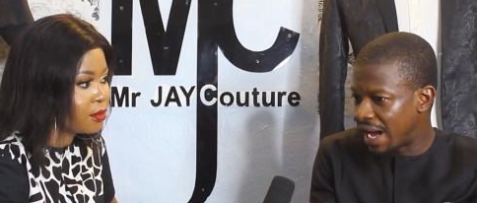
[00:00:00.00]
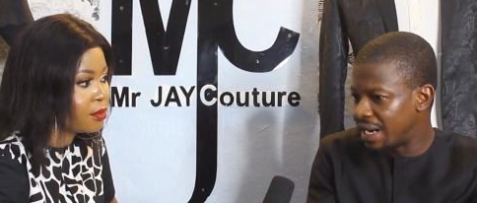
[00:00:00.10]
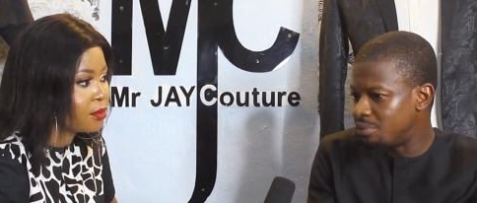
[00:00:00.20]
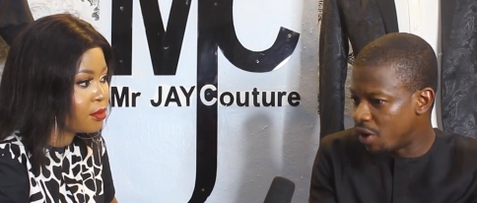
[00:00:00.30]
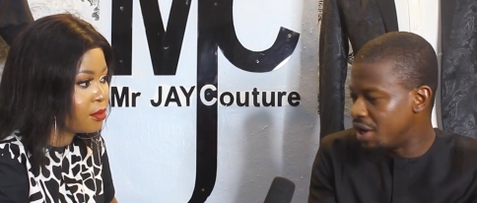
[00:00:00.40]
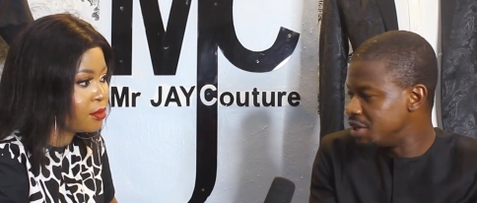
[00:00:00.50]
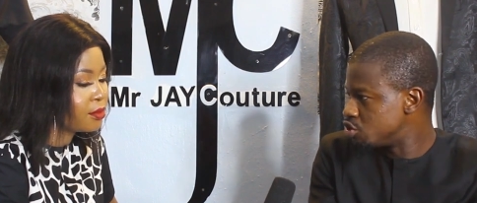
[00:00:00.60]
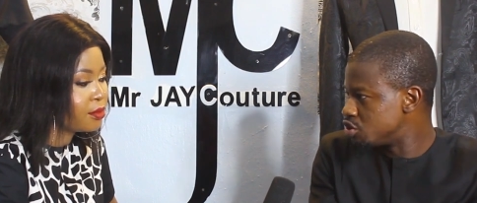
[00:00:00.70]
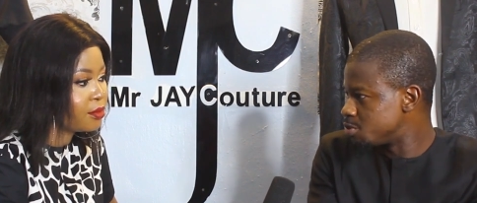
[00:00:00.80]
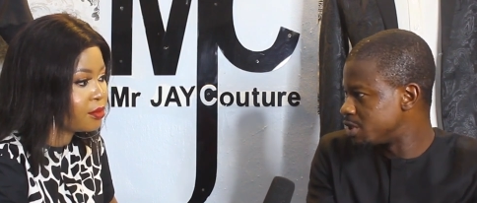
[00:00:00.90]
Speaker 1: and I'm wearing it
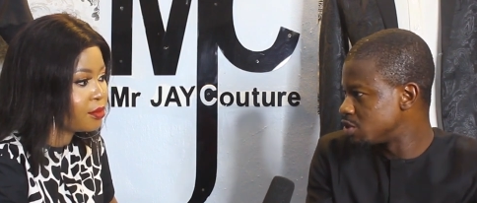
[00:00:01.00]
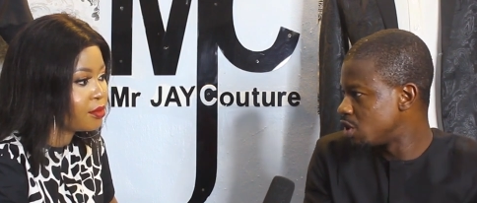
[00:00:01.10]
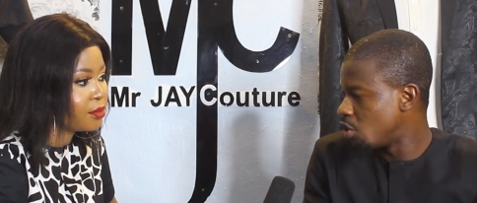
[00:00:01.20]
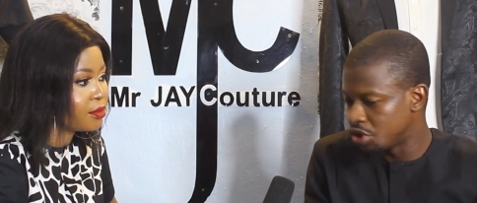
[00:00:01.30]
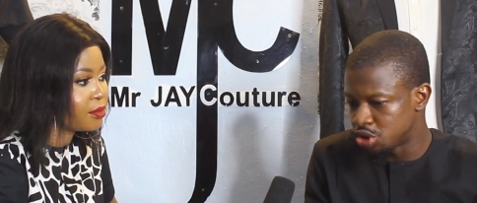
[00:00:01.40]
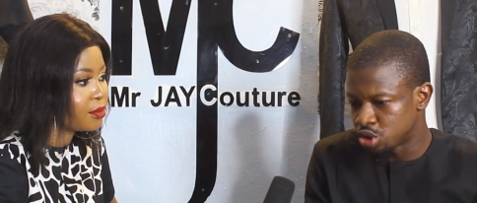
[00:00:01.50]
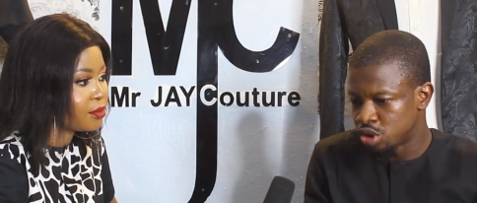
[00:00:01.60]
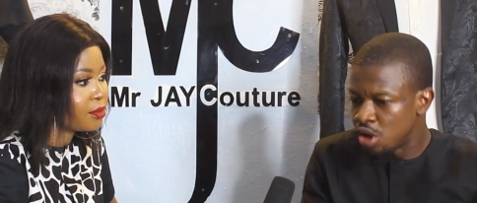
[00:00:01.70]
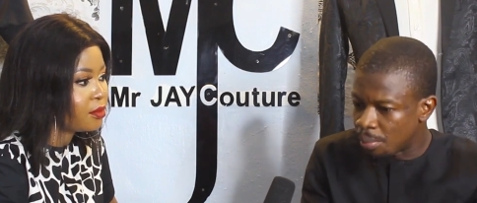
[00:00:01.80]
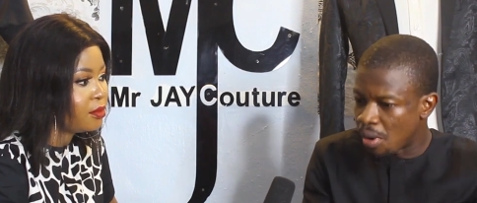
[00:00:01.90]
to this particular occasion.
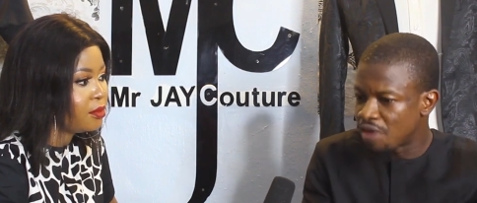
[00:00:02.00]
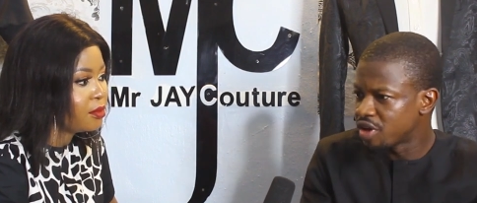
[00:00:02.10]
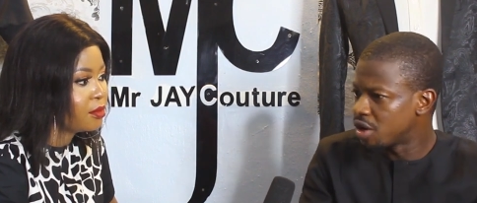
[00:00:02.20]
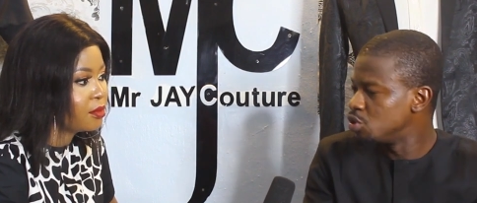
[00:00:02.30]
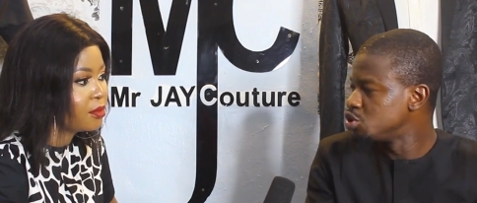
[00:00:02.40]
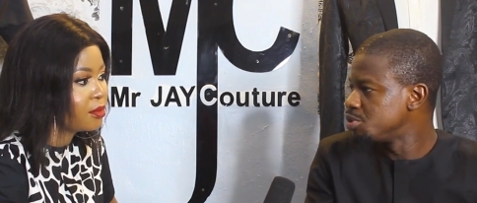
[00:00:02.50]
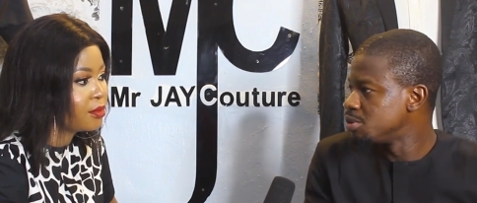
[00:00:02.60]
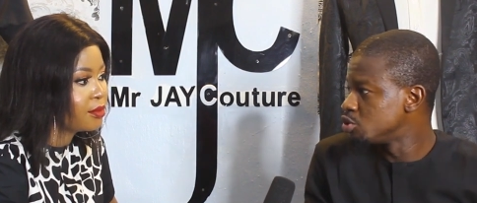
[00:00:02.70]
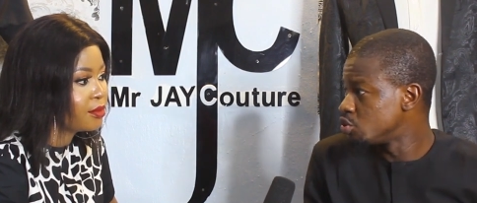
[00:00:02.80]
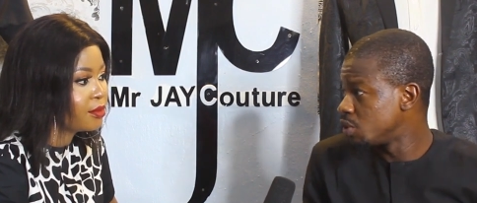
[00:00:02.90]
But after that, would you be
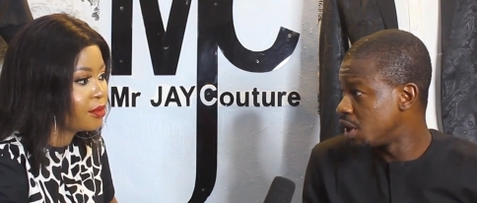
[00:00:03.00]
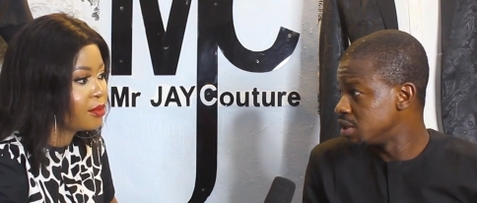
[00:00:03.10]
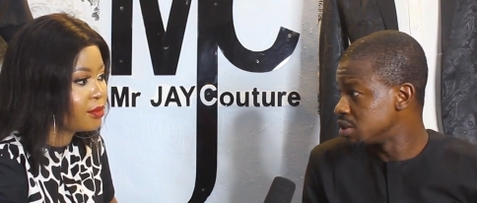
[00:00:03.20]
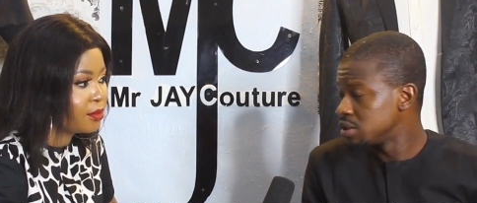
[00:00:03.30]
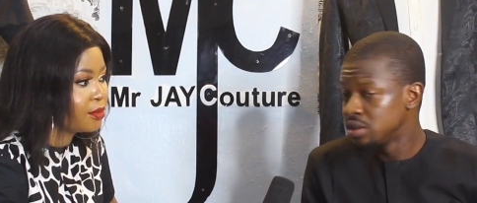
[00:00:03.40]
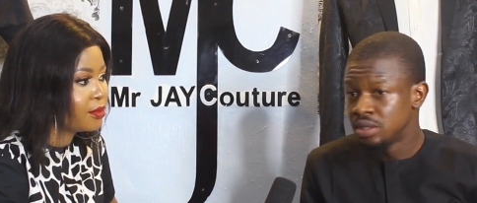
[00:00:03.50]
able to wear it?